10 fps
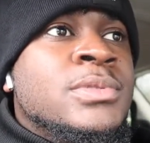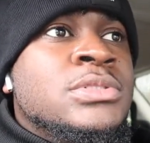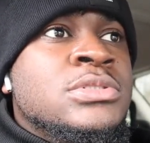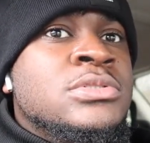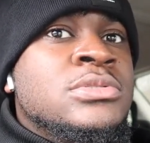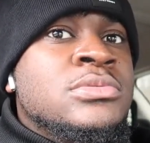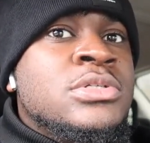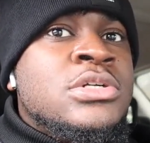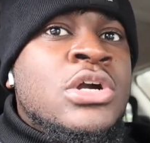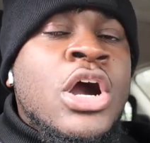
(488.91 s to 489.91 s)
car paid
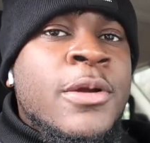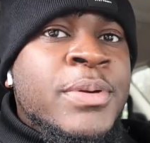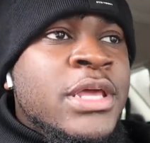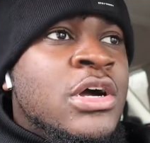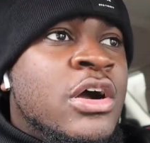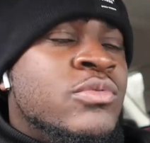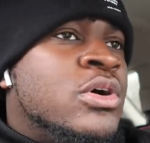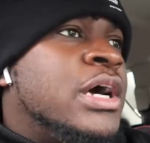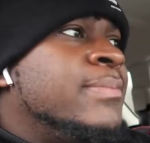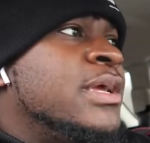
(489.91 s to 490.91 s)
off. Car paid off.
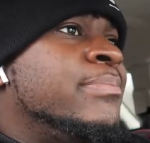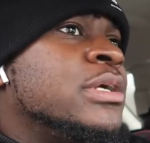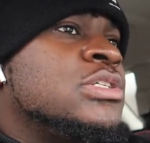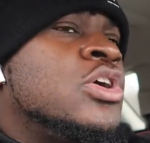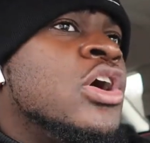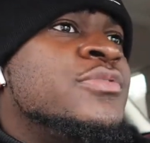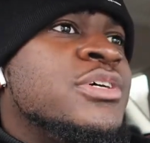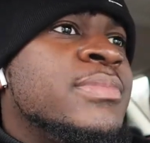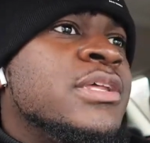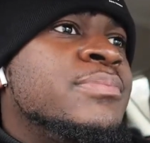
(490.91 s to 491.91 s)
Well, I mean, I'm about to car off
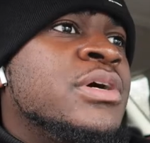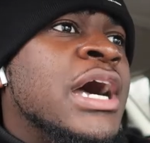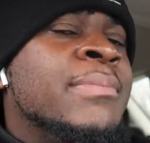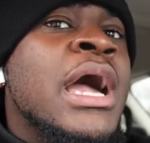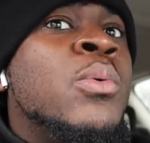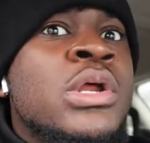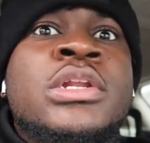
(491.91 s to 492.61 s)
somebody, but I mean, I want